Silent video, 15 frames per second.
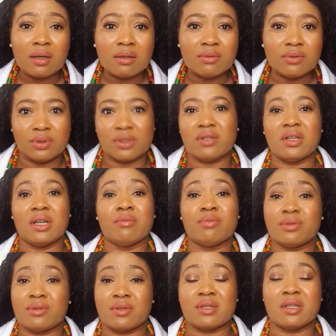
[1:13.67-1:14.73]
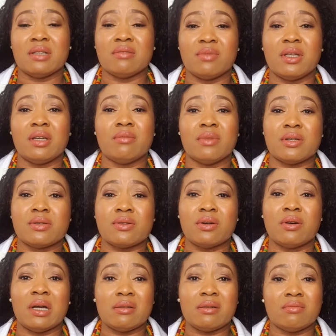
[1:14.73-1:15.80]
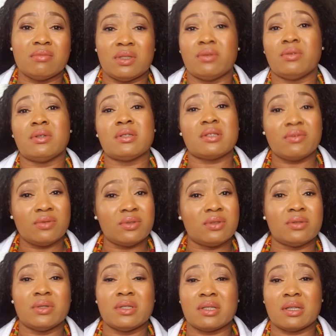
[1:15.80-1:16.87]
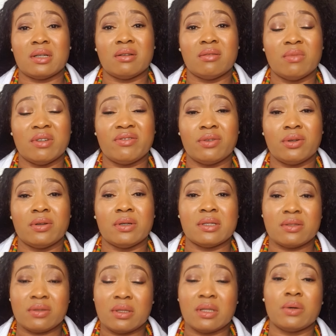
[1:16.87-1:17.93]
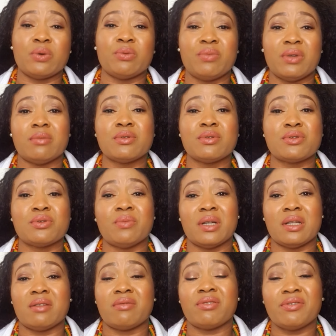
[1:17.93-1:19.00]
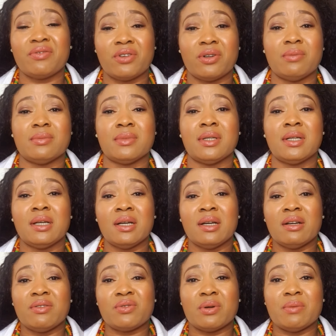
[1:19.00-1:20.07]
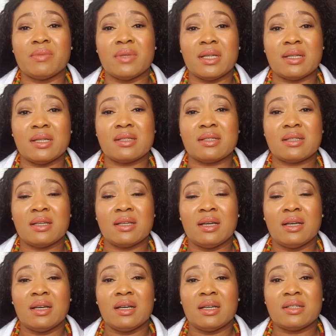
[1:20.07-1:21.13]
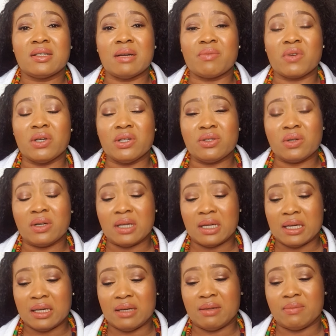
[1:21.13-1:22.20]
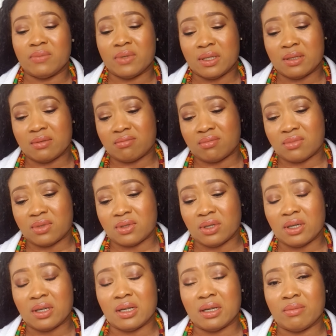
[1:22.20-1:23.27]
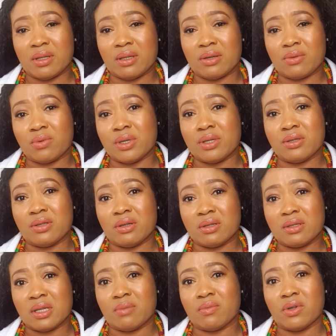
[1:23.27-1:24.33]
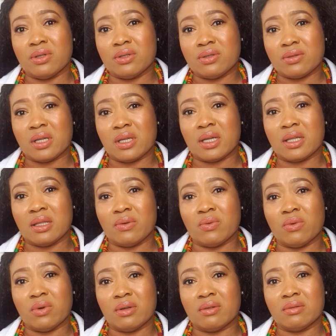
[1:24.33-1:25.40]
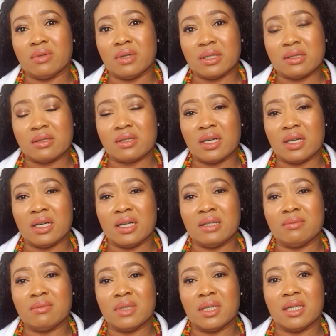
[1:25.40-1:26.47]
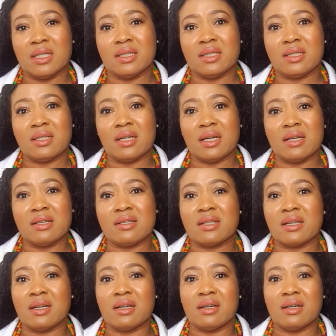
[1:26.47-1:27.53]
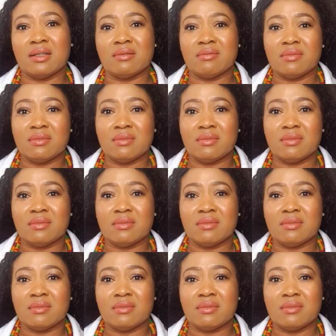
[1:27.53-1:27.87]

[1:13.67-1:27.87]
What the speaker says: wasn't able to send me emails. So, and the ones, even the ones that are not my followers, so they will be able to benefit from this. So I'm going to be talking about the questions. I'm going to take them one at a time and answer